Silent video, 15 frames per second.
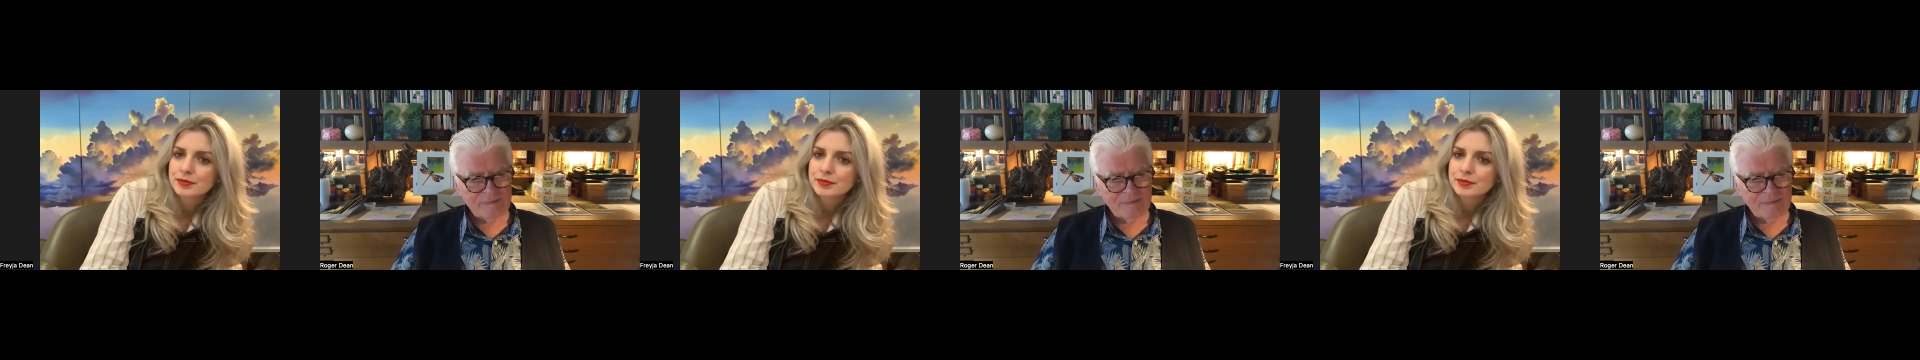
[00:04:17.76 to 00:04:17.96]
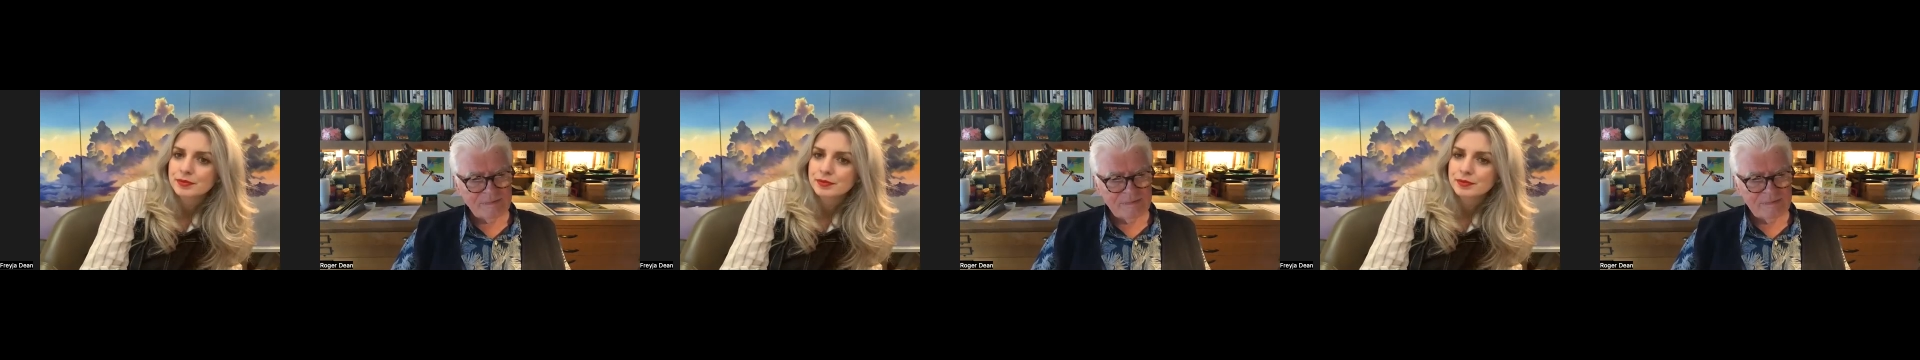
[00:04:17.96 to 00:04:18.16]

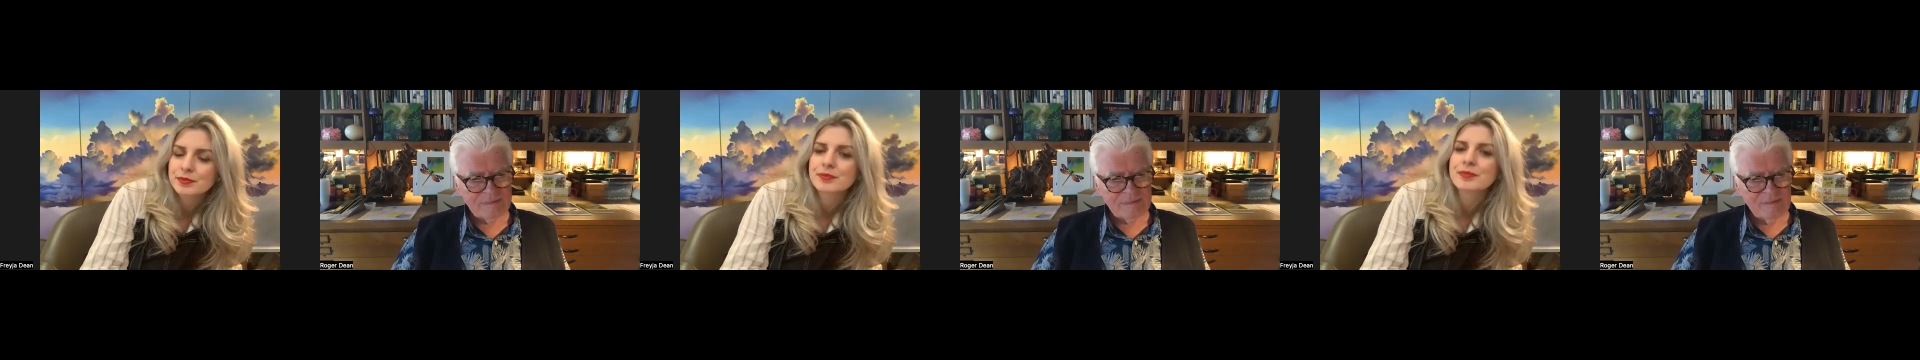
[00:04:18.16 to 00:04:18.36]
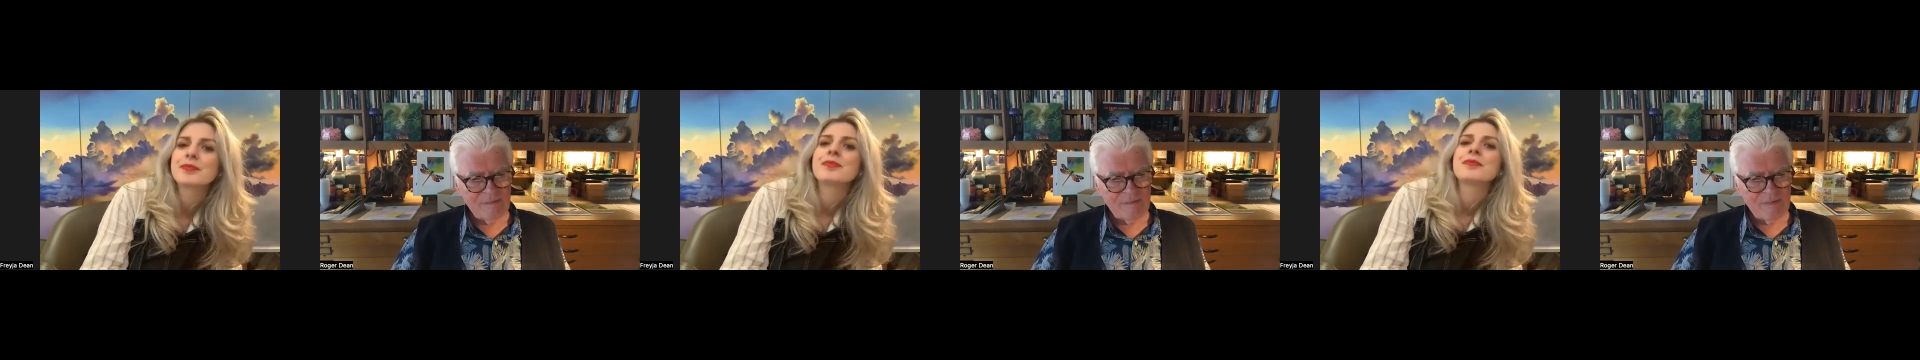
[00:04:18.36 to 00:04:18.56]

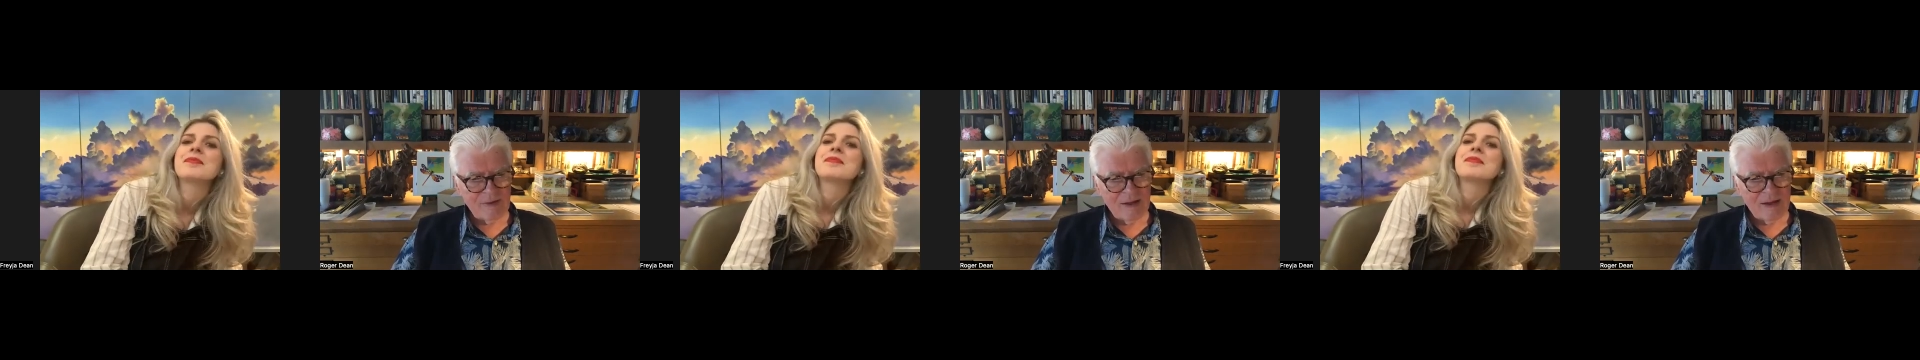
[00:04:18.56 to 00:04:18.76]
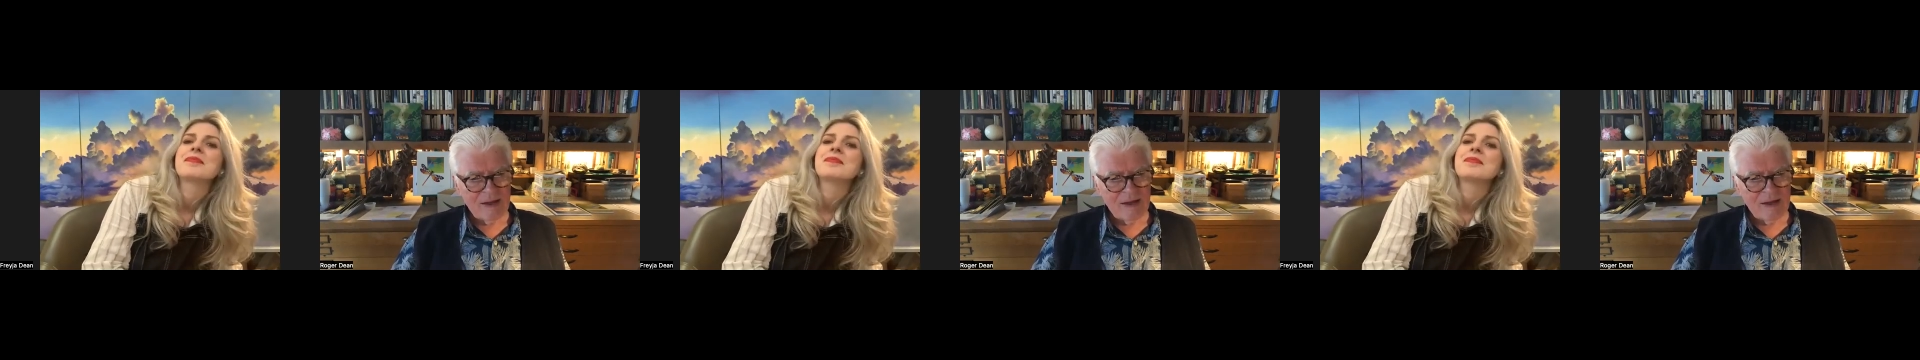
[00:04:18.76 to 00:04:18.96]

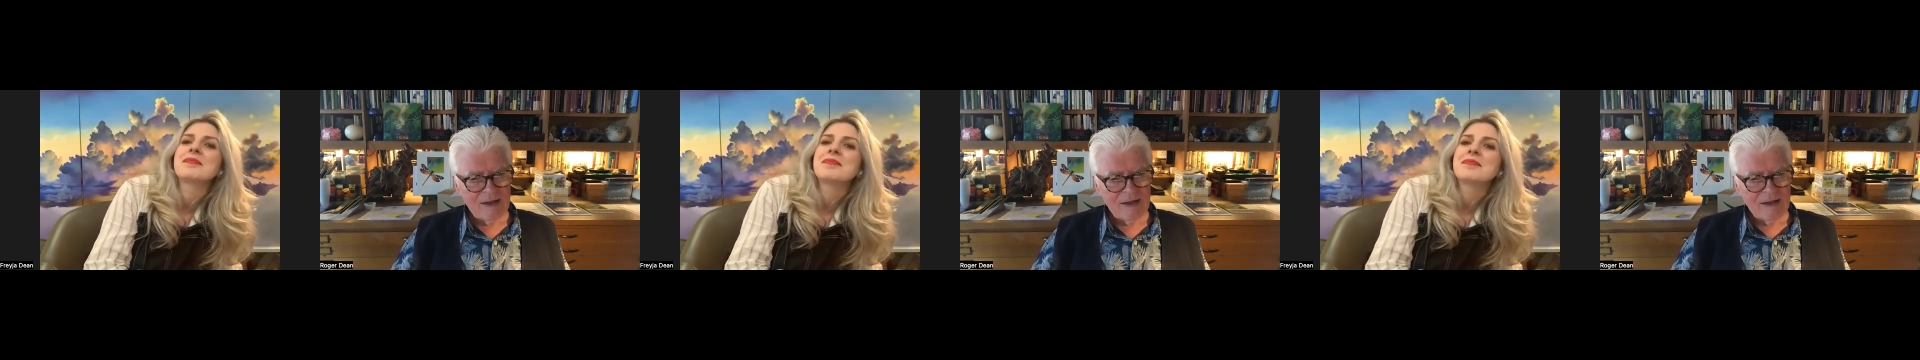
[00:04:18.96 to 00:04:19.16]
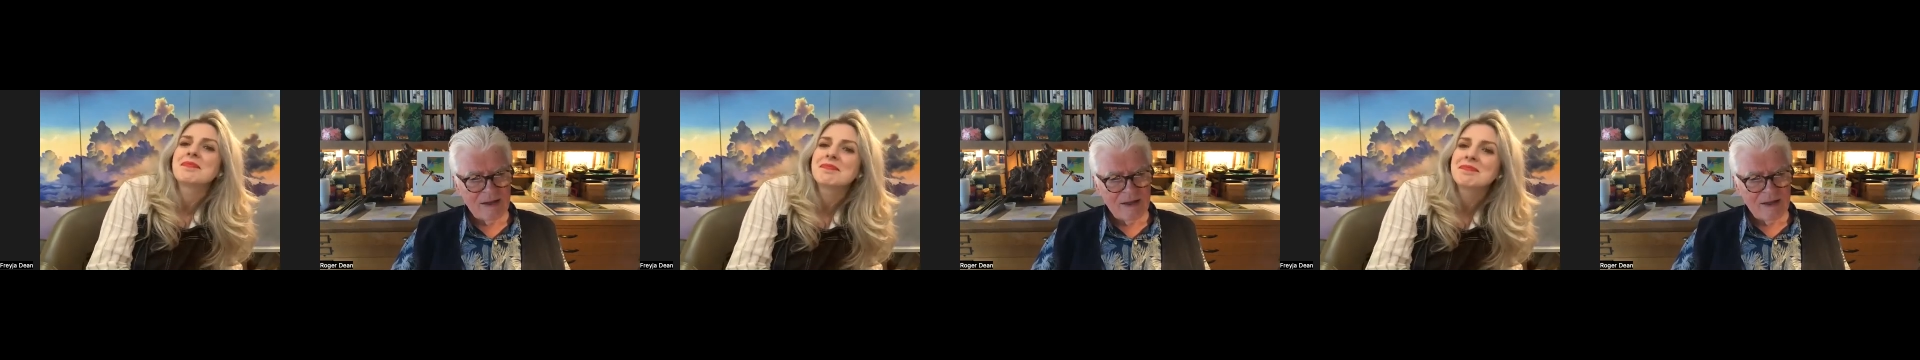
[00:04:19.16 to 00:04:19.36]

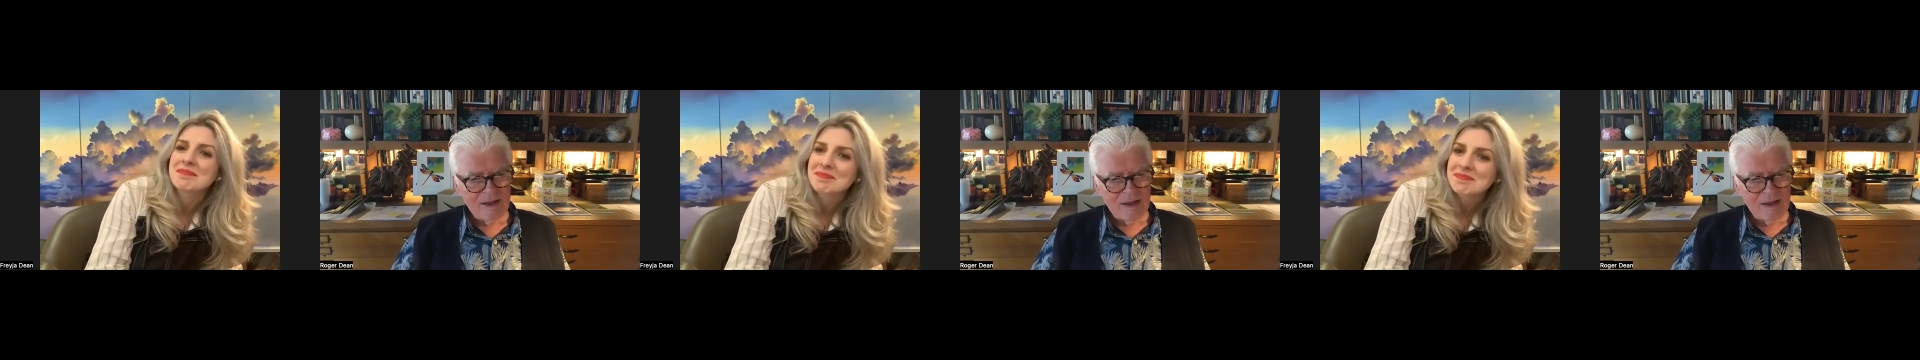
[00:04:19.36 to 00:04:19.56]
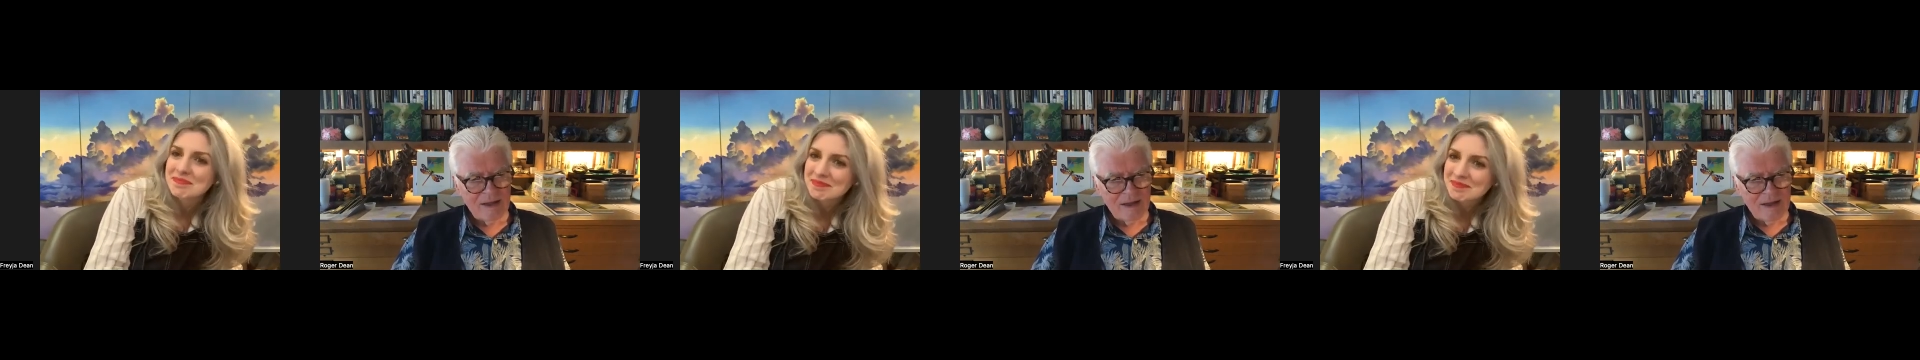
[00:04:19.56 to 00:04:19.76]

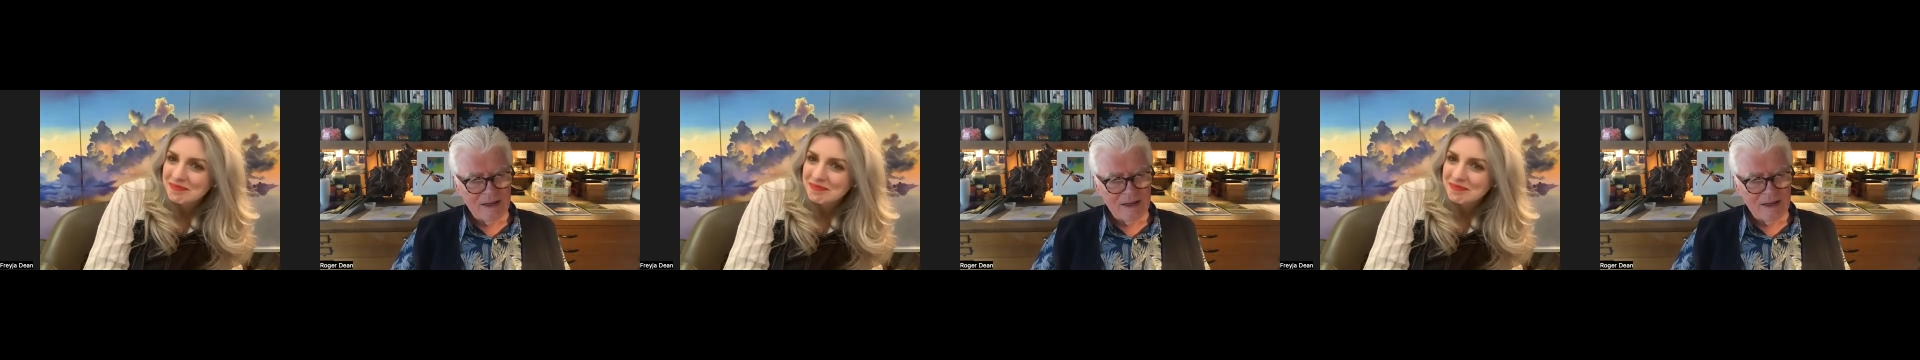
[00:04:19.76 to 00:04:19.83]
Nothing is said.